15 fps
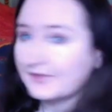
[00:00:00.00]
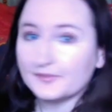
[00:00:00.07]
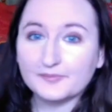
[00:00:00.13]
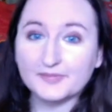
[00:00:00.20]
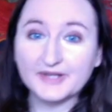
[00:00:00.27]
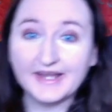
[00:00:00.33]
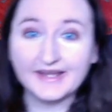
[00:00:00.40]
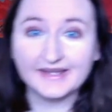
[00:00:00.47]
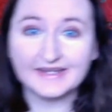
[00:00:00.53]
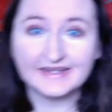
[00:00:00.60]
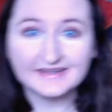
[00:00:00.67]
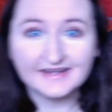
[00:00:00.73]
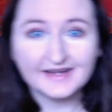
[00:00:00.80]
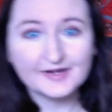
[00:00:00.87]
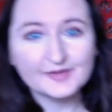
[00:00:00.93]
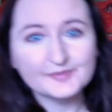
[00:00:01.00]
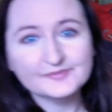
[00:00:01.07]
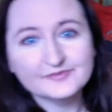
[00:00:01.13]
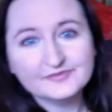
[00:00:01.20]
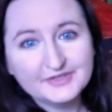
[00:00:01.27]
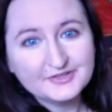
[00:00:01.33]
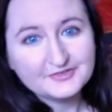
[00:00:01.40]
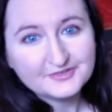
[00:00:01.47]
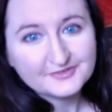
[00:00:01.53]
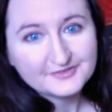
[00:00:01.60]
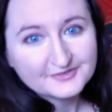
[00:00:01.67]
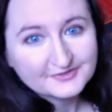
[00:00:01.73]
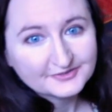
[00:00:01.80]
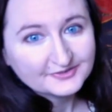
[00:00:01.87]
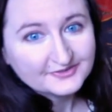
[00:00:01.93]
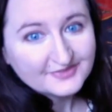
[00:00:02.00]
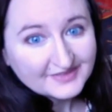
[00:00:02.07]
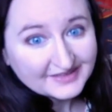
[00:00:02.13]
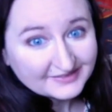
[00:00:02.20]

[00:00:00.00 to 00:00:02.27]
But hey, finishes is a good thing,